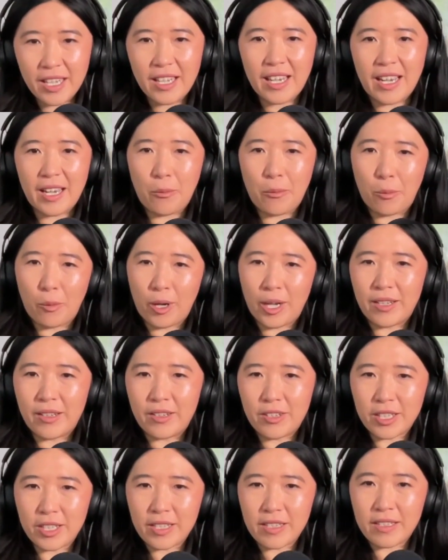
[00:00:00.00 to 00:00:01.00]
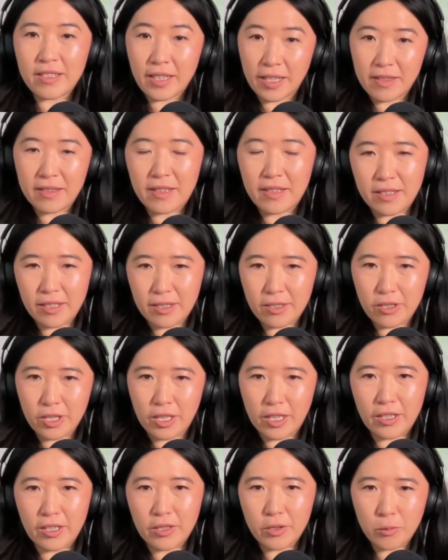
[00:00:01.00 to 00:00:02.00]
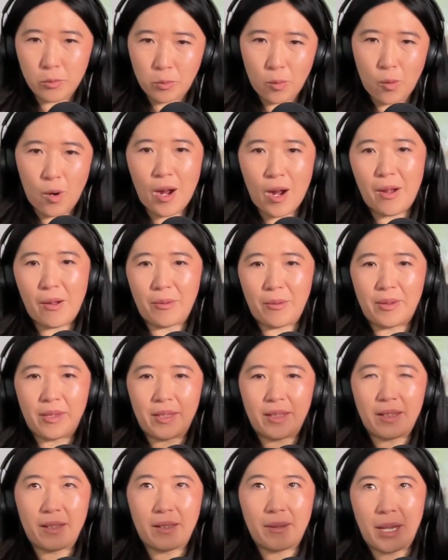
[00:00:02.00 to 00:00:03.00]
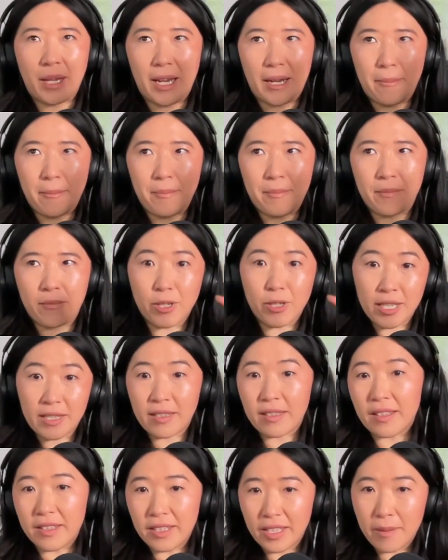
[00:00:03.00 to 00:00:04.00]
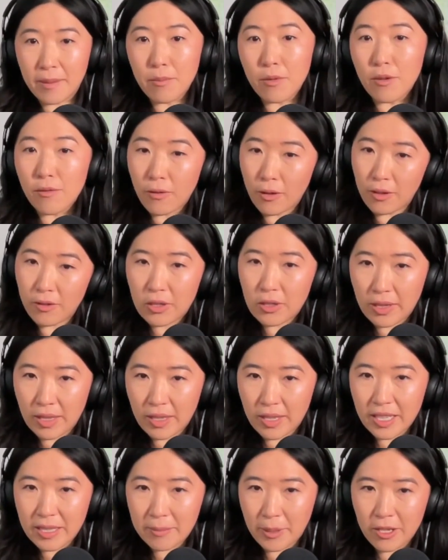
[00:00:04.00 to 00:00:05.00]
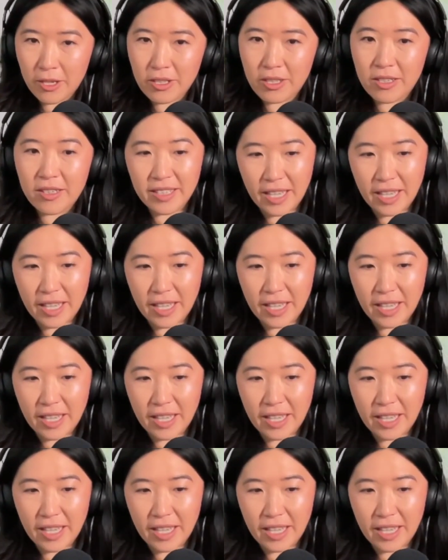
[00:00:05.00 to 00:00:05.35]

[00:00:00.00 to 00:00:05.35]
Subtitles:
and one just does the discharge while the rest of the team move on to the next patient.